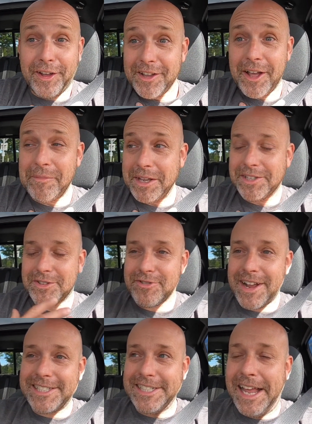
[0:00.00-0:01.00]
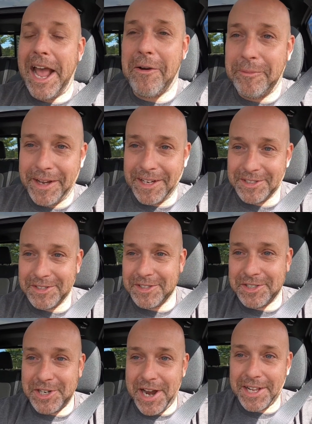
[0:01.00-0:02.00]
I'm like stressing out because there's
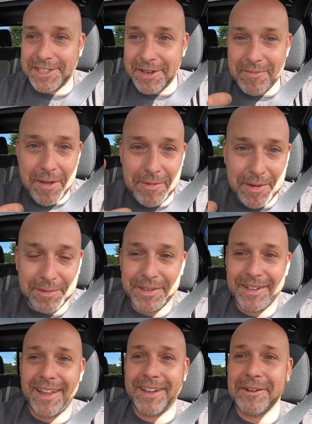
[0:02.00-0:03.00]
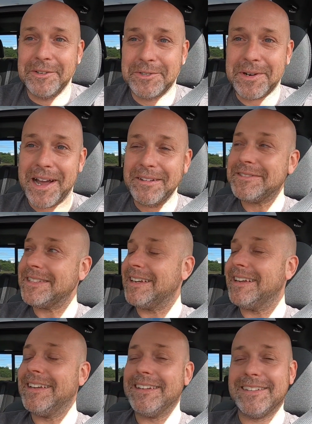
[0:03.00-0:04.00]
a chance I might be able to like go drive
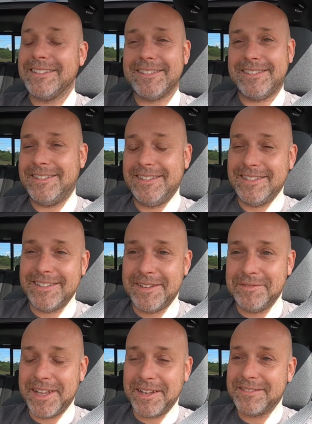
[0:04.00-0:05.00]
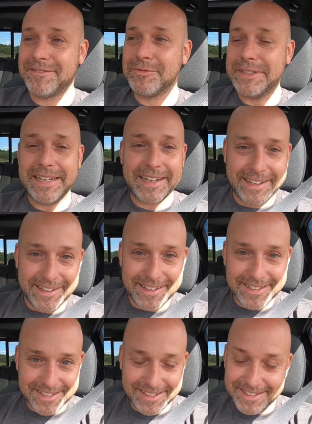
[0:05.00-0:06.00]
tonight. I'm like
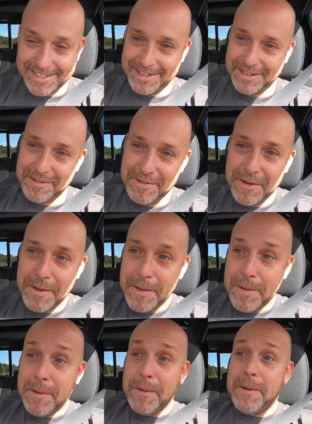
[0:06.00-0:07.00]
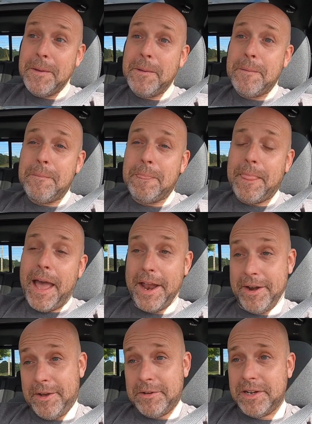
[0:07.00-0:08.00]
ridiculous. So I
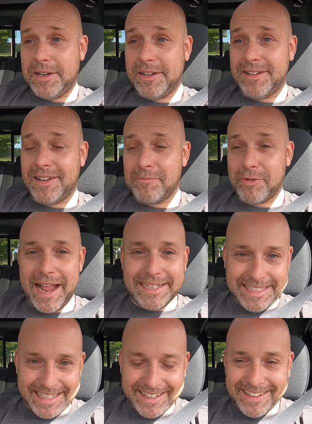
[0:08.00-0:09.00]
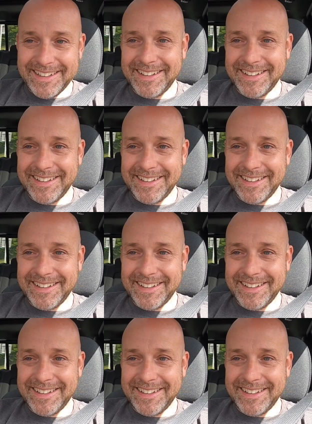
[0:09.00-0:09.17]
don't know, I'm ranting,